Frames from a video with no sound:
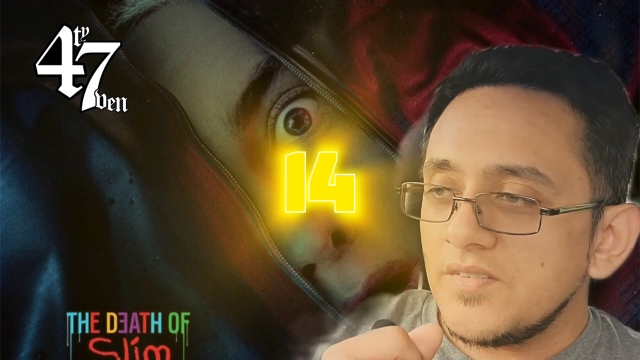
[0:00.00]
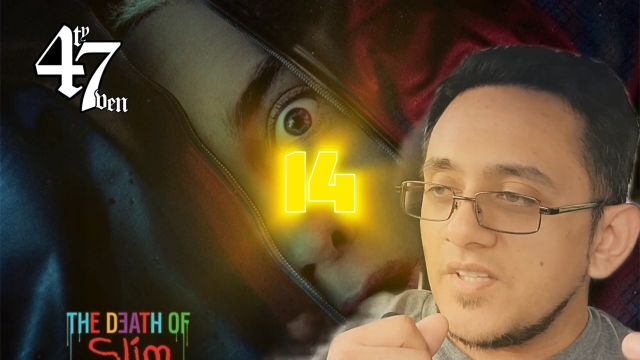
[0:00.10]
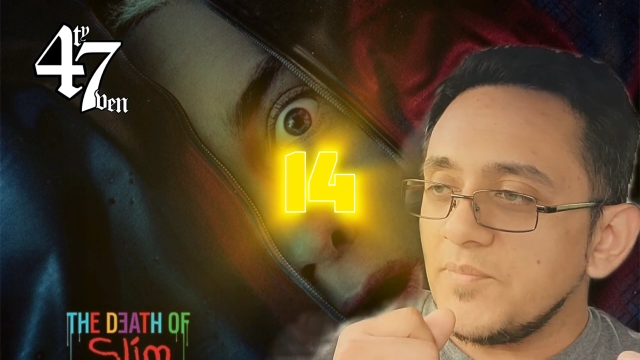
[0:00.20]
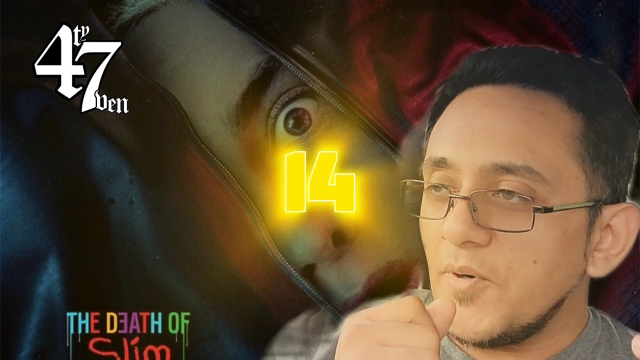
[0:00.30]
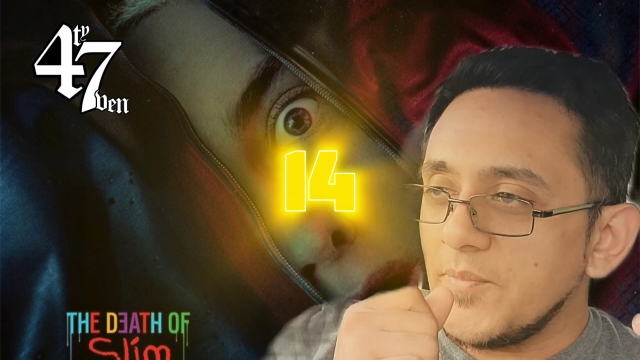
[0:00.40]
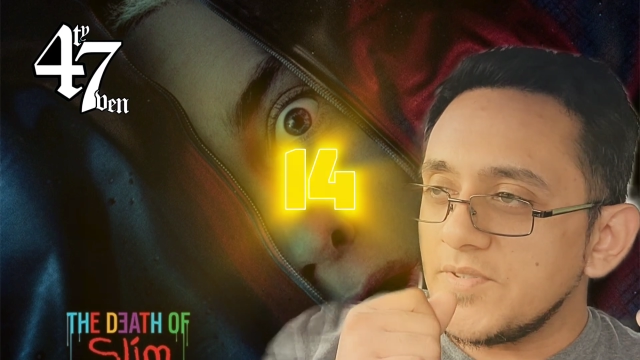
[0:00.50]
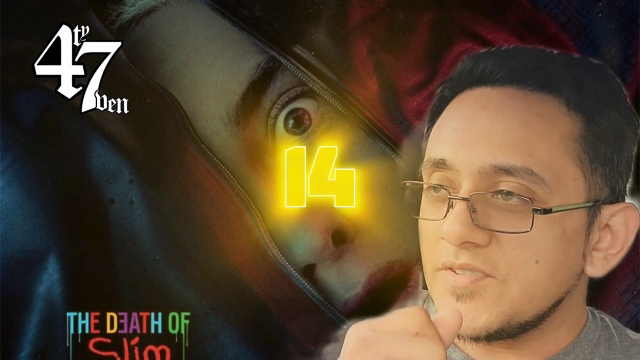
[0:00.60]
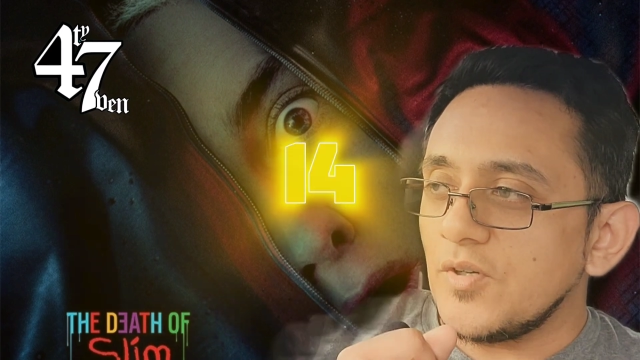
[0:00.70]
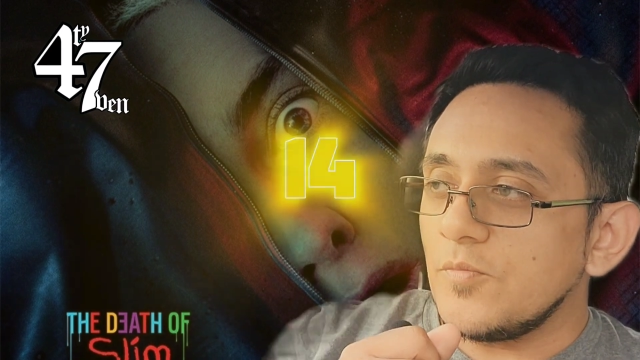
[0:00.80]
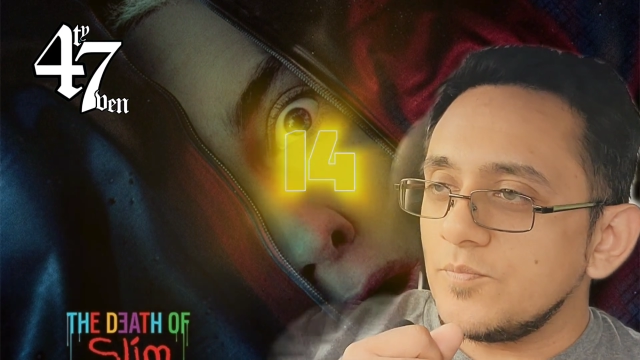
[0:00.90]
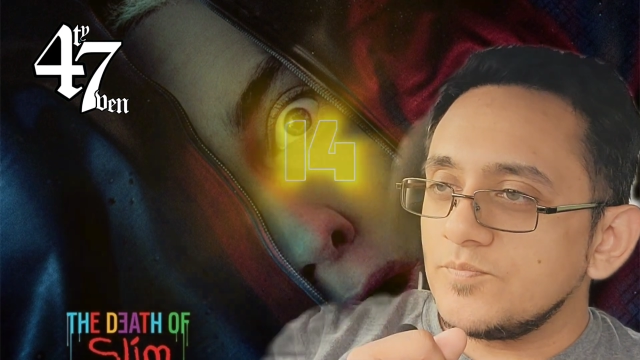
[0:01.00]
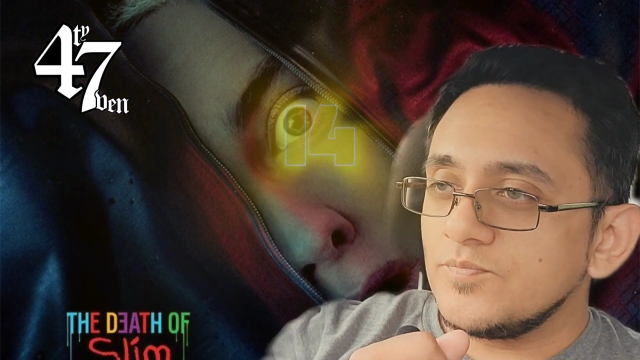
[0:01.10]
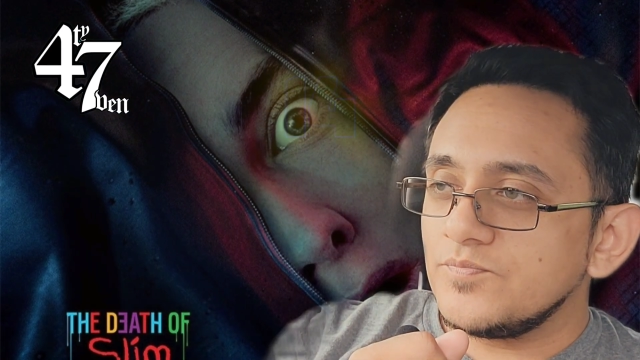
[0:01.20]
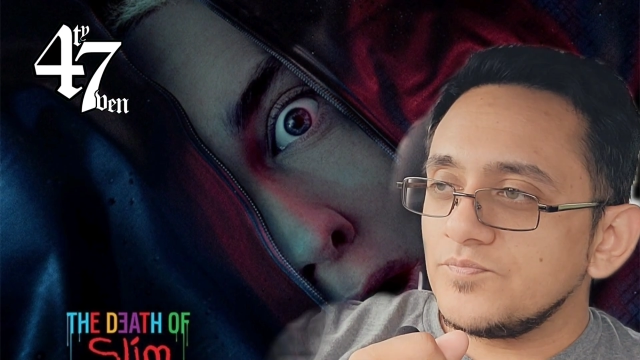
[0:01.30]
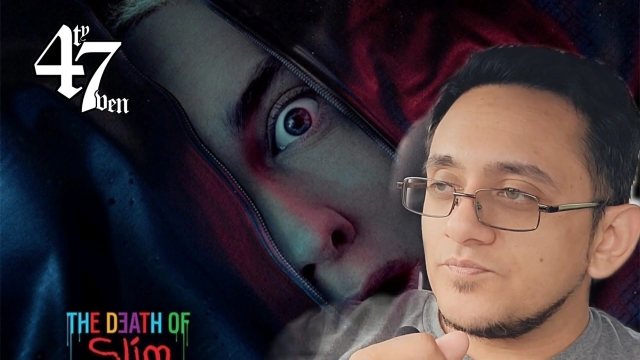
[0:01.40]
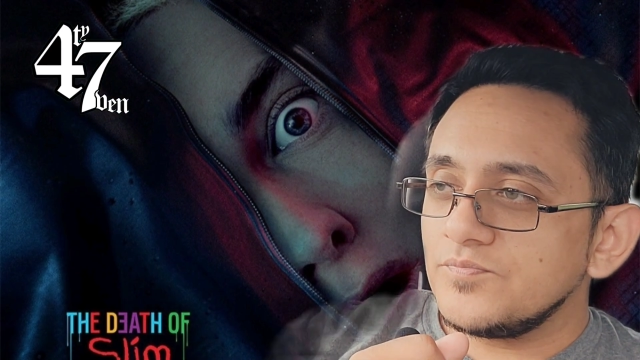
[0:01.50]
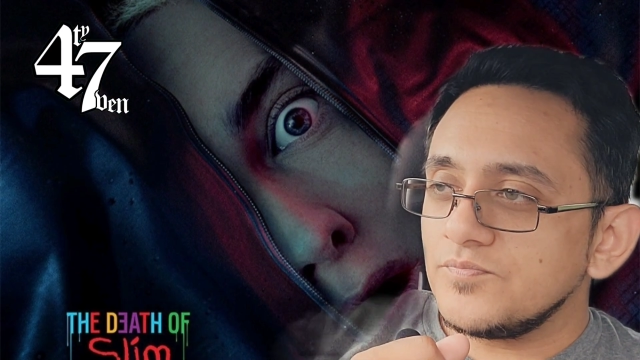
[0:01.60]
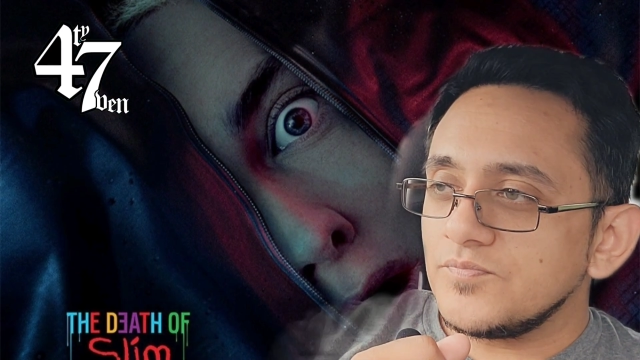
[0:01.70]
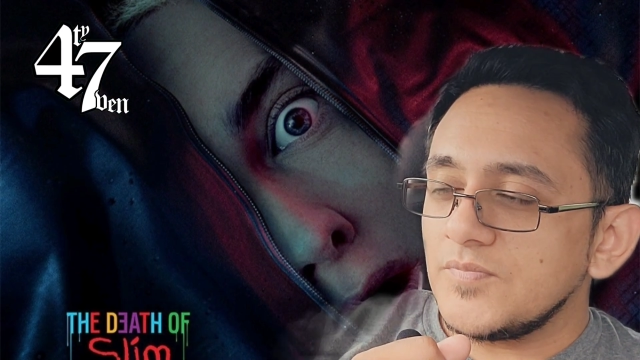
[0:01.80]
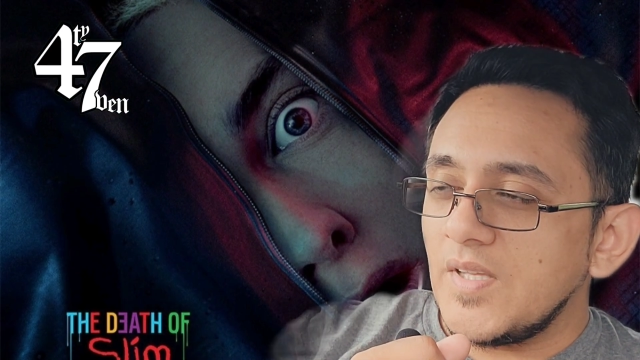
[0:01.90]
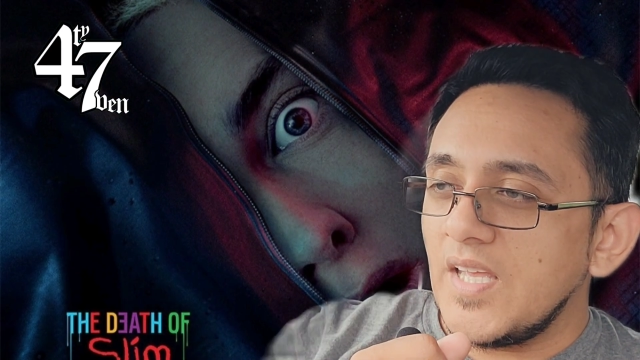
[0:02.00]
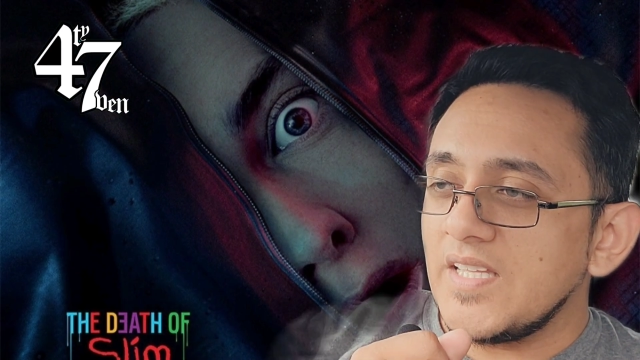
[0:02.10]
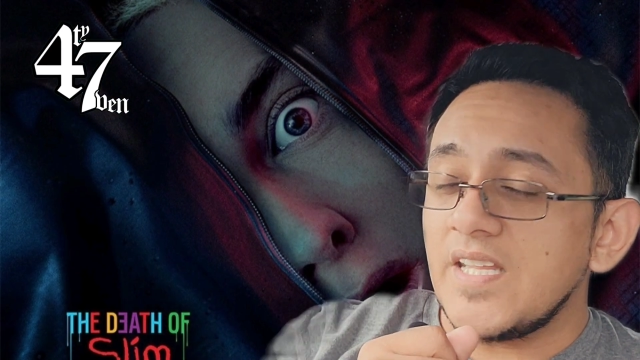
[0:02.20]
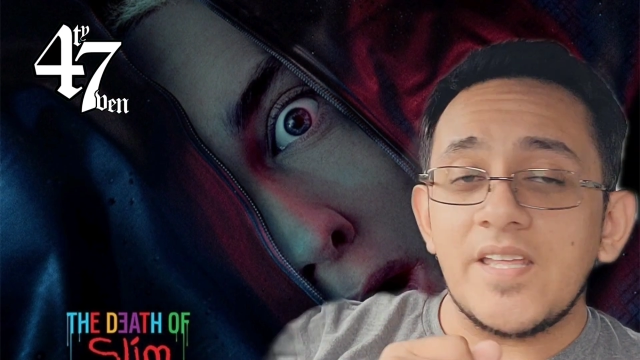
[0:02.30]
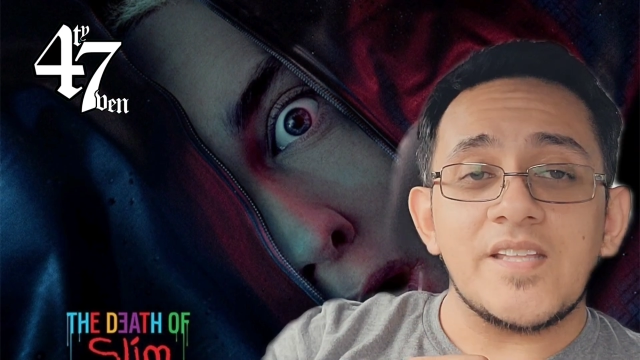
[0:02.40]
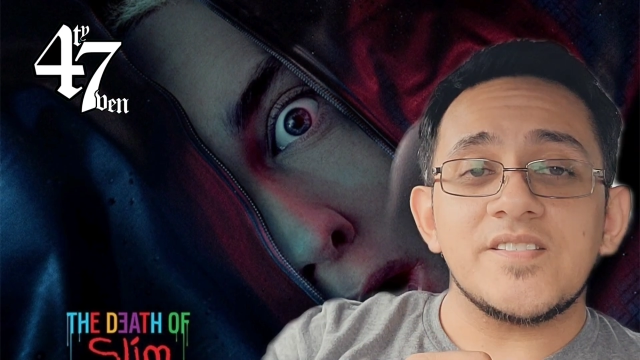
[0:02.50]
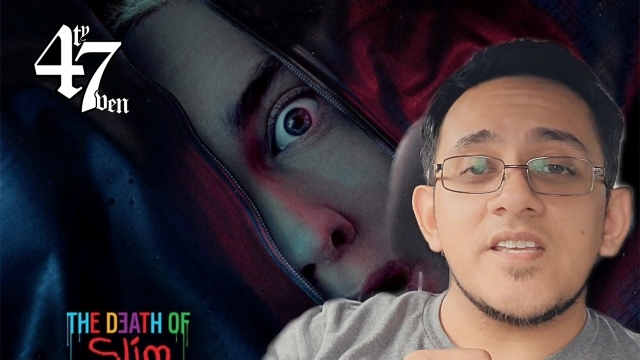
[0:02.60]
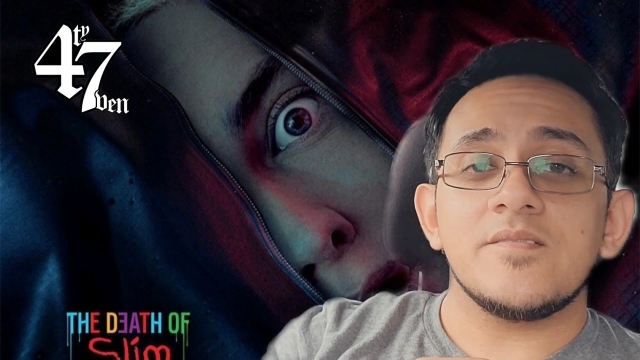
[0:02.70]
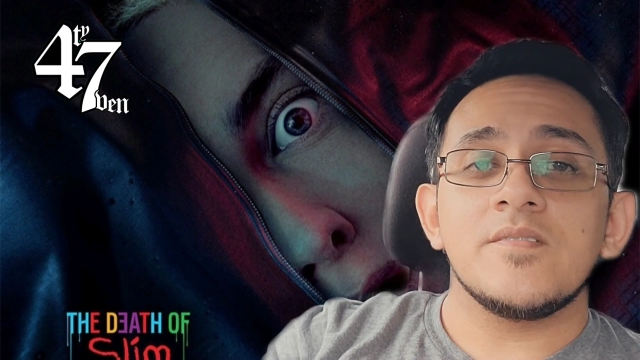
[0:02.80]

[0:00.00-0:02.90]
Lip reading: Steve Berman is dope. And yeah, that's it.